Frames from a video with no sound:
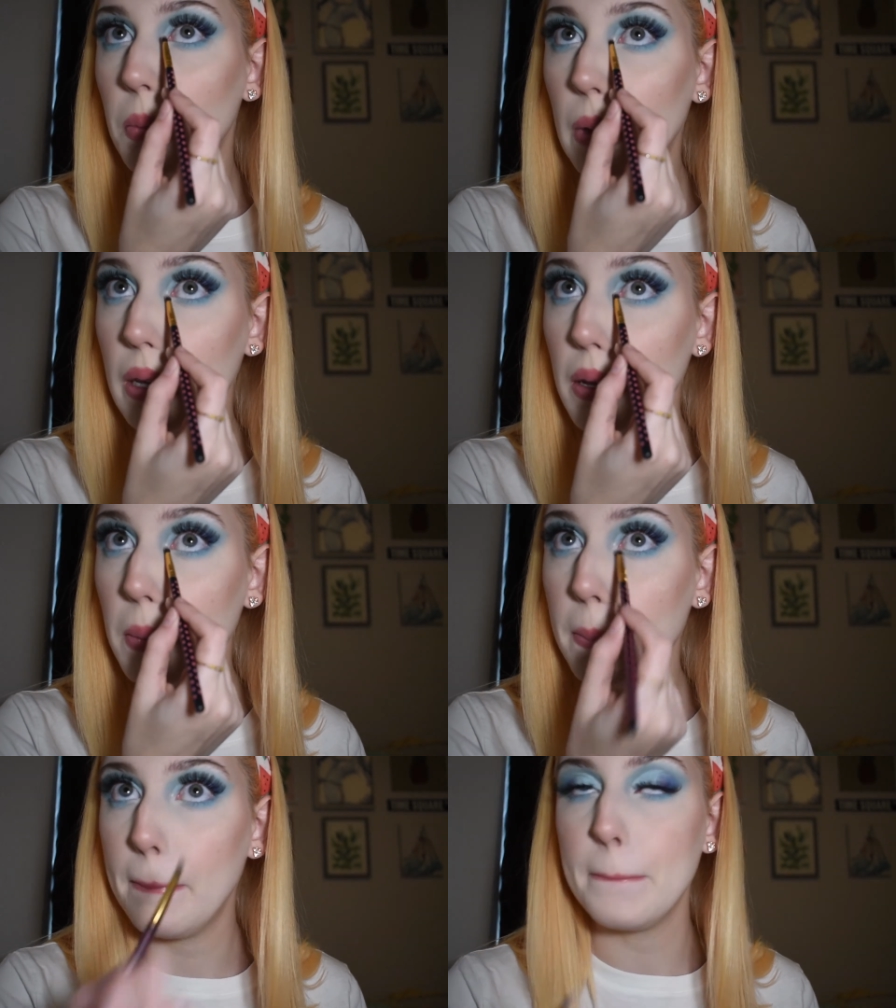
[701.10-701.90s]
But yeah,
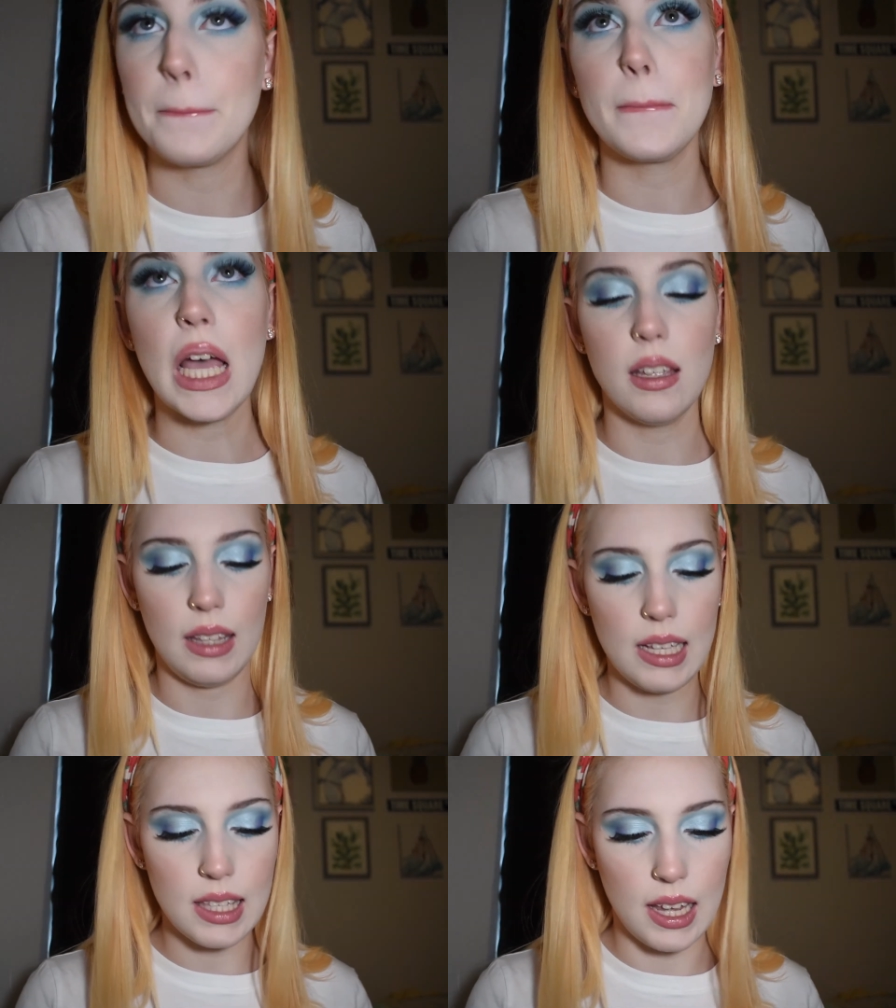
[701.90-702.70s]

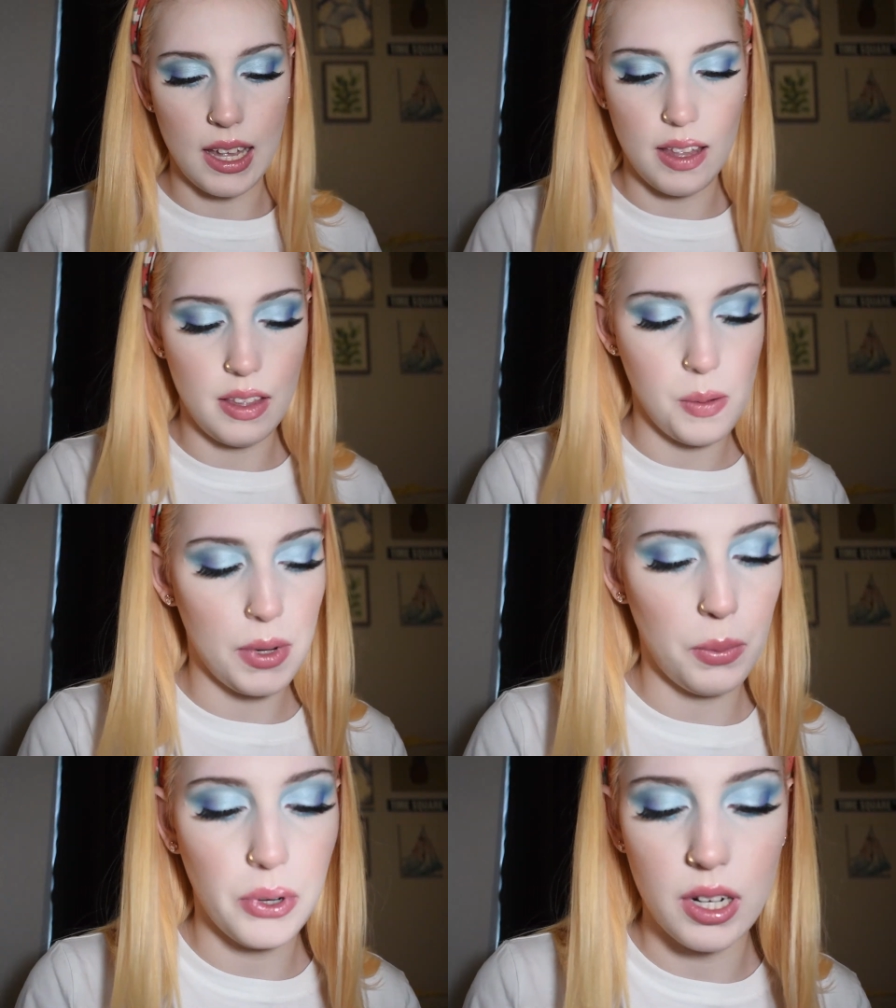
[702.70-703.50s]
that's it. And then I'm
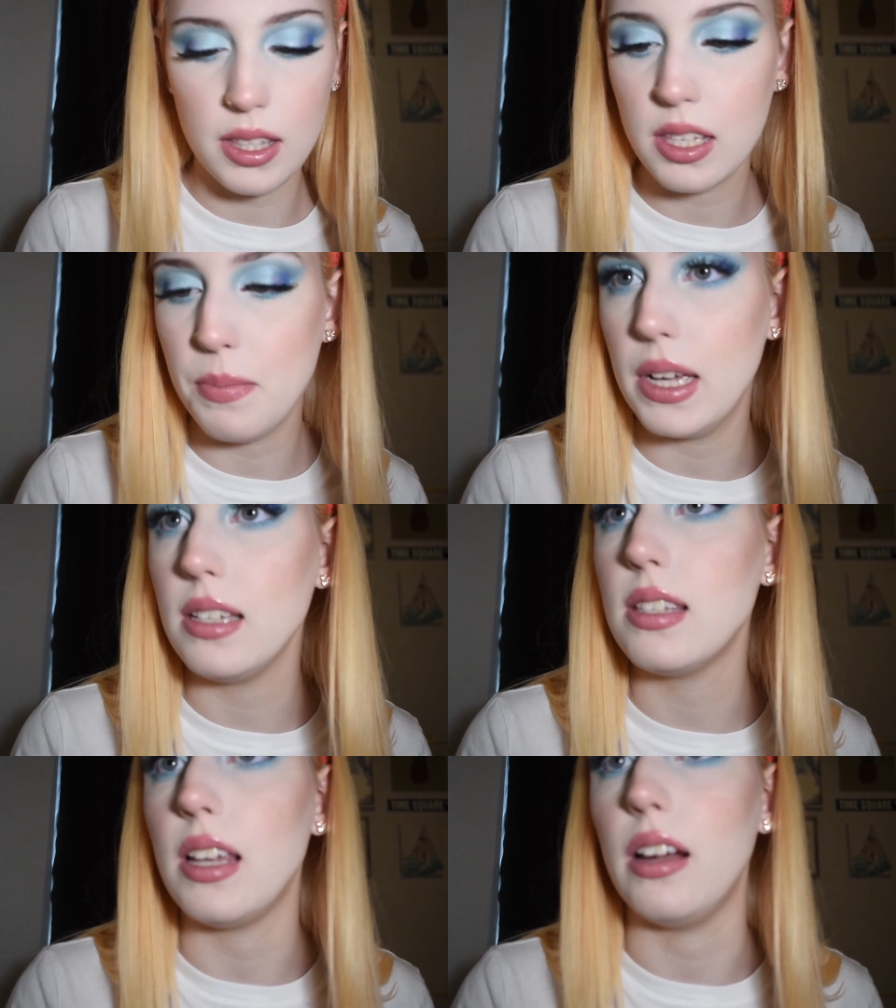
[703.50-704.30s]
gonna put on some
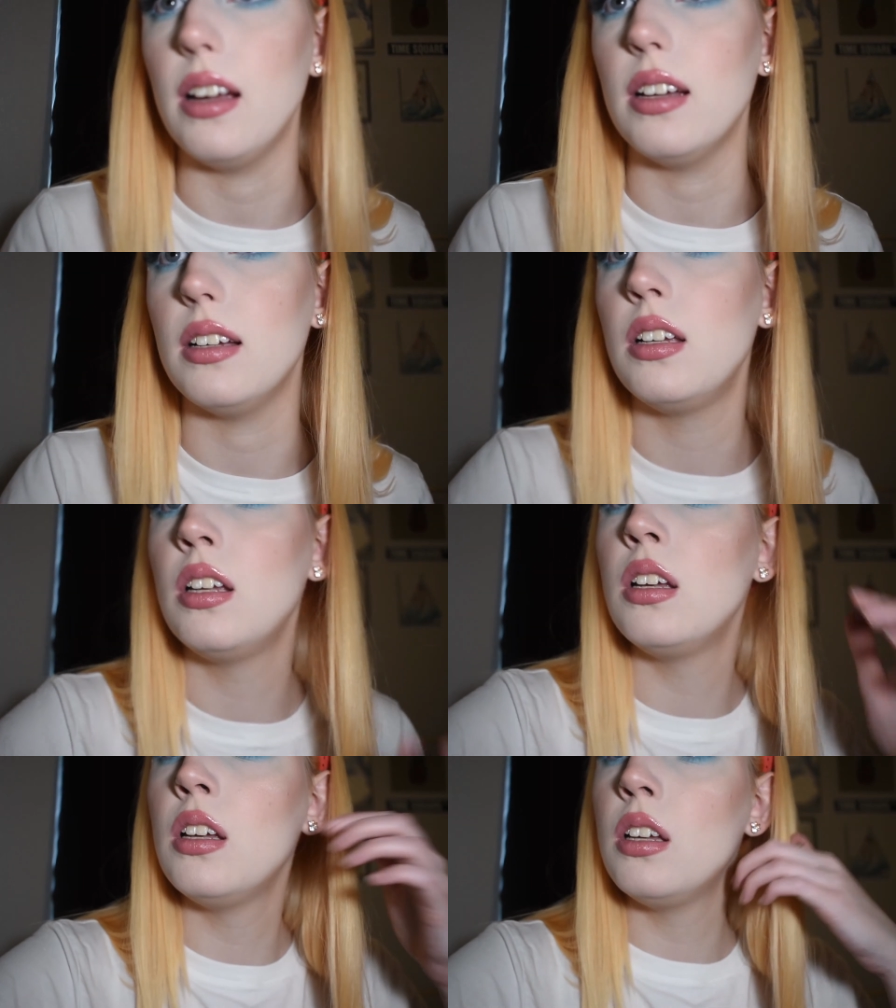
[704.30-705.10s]
mascara,
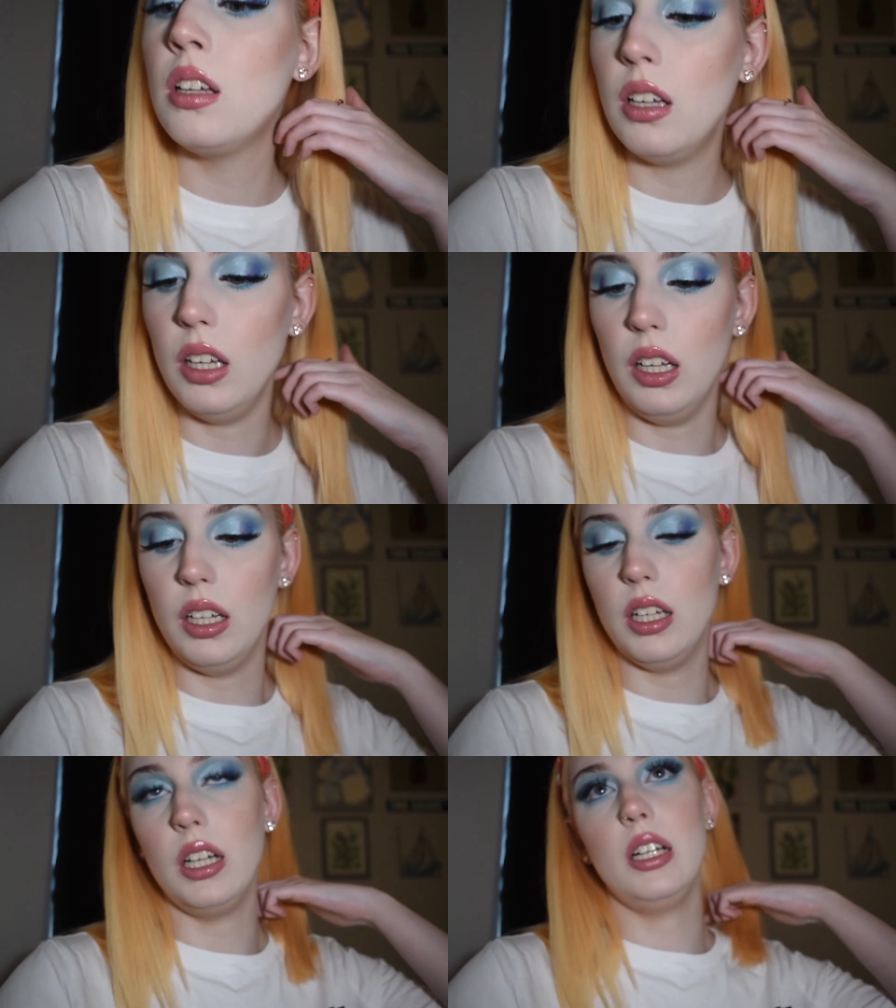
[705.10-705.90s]

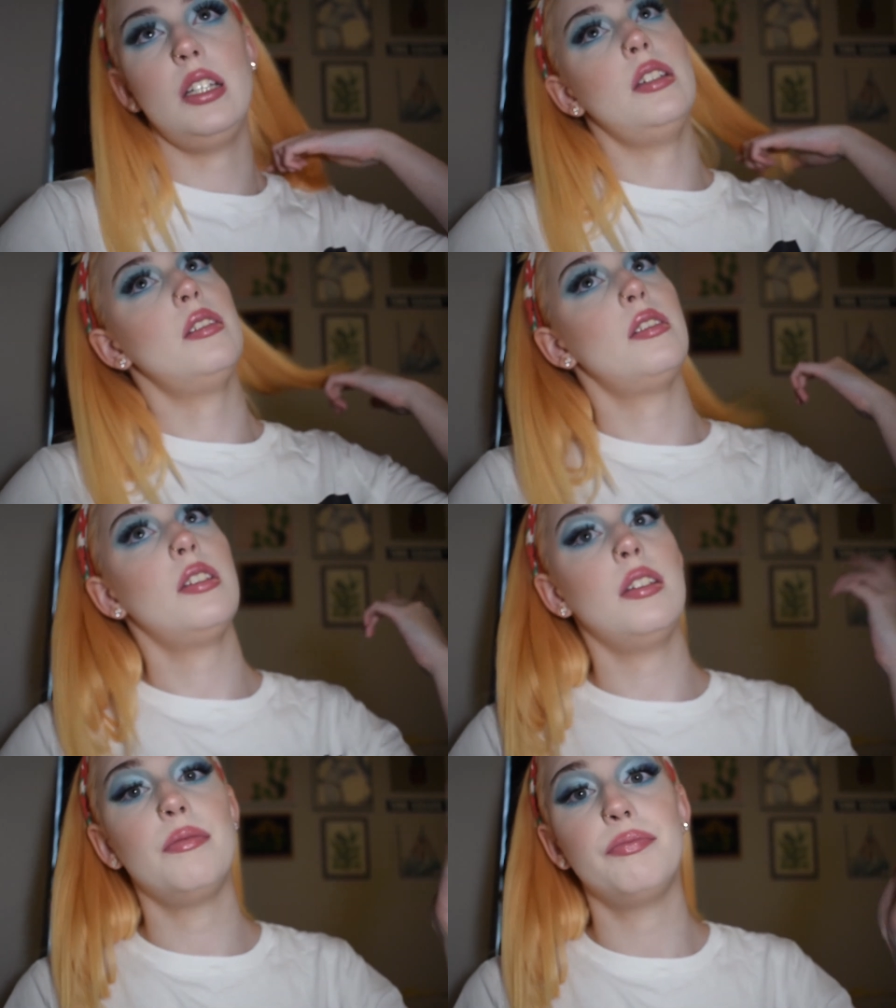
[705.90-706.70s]
and